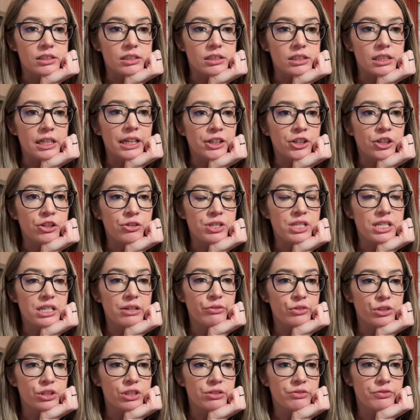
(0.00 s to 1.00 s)
I know
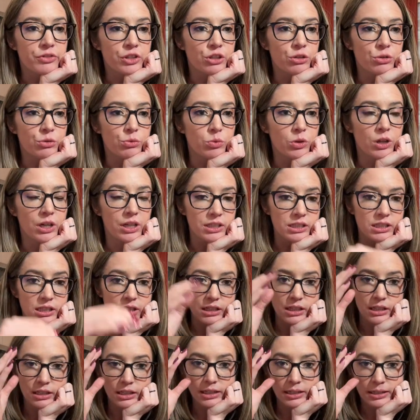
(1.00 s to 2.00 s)
several of you want
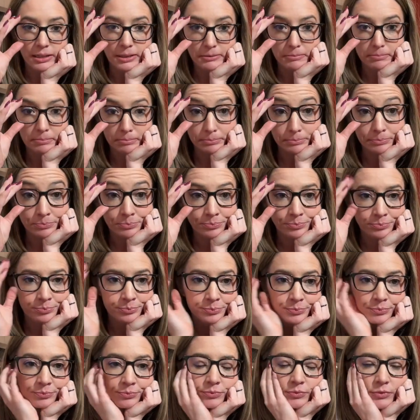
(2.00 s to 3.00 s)
to,
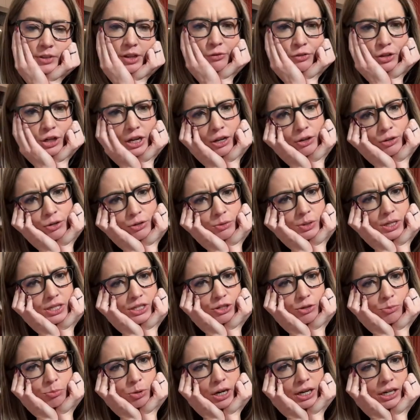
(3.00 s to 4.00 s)
I forgot who it was
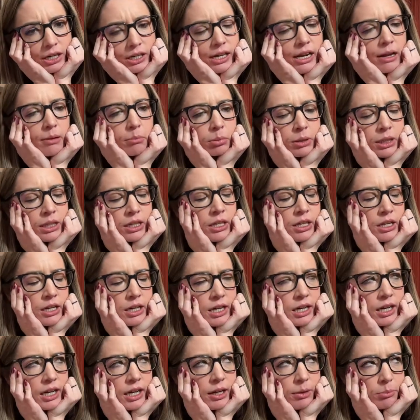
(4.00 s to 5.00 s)
who brought it up,
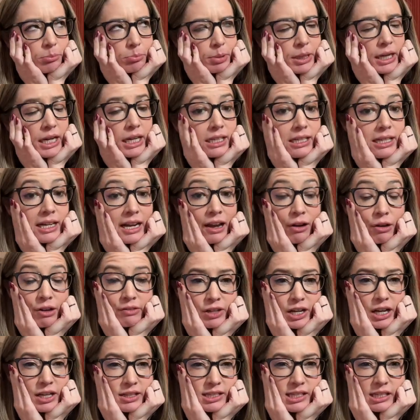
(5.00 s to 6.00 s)
but now I've
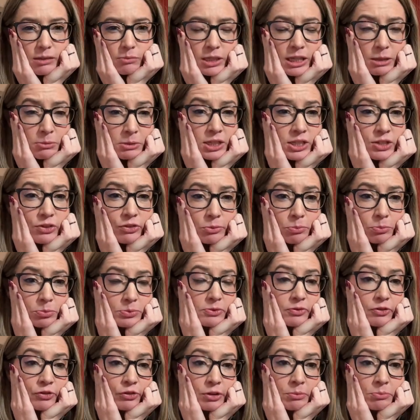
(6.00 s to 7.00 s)
gotten some emails
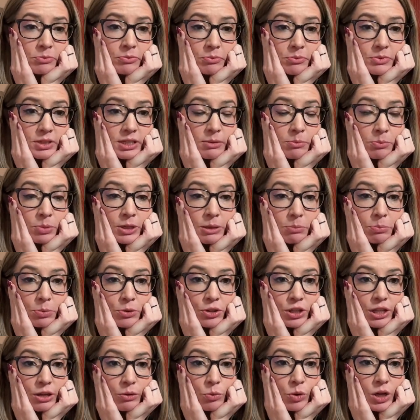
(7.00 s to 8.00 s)
from some
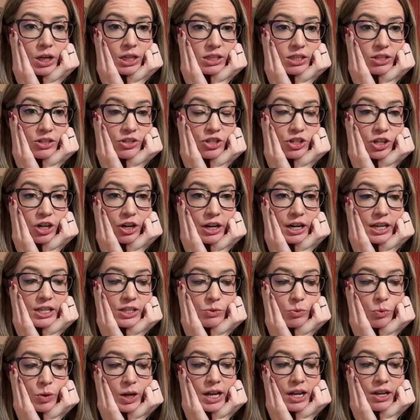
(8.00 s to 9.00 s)
people that want to start as
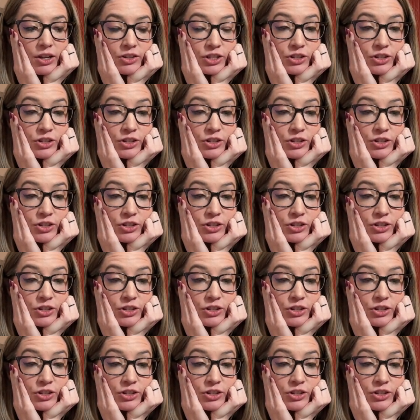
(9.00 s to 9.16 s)
well.